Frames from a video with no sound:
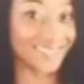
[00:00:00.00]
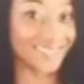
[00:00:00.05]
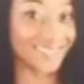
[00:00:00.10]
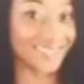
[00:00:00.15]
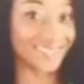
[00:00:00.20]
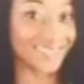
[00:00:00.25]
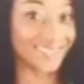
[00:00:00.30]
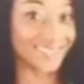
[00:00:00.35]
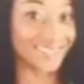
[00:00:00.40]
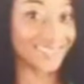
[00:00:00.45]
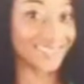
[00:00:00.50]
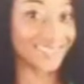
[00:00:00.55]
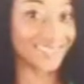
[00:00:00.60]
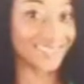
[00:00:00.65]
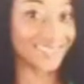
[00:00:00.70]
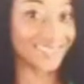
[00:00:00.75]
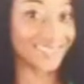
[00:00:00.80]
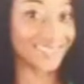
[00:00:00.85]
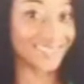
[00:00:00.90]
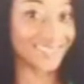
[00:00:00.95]

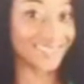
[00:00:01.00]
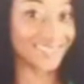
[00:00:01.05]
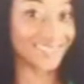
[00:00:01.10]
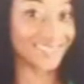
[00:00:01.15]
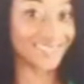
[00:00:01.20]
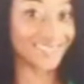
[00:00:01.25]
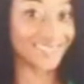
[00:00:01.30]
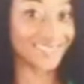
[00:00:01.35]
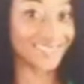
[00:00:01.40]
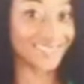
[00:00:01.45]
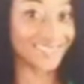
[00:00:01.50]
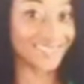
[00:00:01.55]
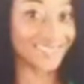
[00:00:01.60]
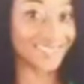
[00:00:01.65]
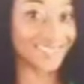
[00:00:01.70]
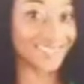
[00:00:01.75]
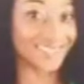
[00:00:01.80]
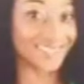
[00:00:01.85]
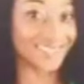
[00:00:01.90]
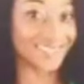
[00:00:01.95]

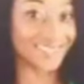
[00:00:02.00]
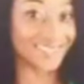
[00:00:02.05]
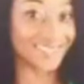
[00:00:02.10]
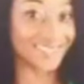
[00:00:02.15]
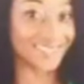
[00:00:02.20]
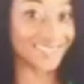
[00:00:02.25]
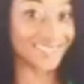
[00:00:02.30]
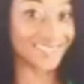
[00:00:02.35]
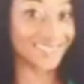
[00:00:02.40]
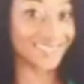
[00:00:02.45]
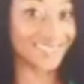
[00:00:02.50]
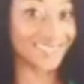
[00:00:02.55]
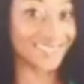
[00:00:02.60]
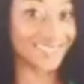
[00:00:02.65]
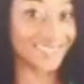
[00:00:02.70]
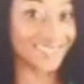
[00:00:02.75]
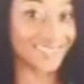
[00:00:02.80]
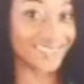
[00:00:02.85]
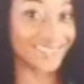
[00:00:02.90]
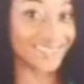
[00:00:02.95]

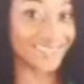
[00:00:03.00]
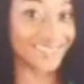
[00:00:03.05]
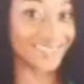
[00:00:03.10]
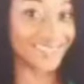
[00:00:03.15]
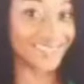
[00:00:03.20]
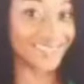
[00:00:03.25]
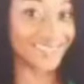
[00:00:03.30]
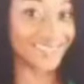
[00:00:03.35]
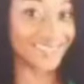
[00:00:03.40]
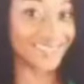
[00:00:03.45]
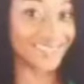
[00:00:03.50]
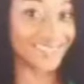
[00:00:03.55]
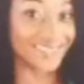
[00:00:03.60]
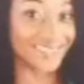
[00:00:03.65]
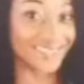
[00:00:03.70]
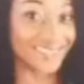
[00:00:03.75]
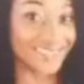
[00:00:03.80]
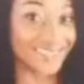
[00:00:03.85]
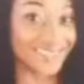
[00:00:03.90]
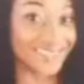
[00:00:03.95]

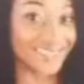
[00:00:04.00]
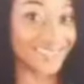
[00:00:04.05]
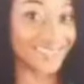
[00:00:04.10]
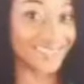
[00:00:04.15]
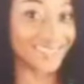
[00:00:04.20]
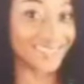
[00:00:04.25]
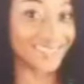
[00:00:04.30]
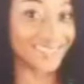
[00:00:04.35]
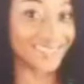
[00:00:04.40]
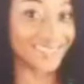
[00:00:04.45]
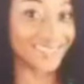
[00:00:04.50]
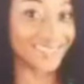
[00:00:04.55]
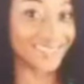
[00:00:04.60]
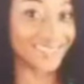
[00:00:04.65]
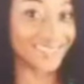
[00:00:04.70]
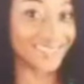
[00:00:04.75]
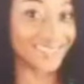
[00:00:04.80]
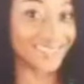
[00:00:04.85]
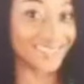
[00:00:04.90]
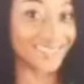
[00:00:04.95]

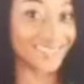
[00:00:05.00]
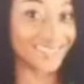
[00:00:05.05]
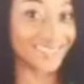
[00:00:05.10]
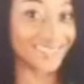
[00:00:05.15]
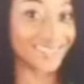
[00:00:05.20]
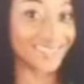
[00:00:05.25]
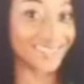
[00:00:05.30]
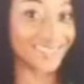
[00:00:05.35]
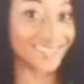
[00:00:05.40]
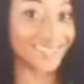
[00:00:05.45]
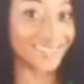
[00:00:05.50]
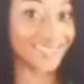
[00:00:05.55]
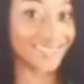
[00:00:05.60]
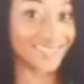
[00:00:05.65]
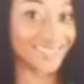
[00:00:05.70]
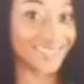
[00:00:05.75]
(not speaking)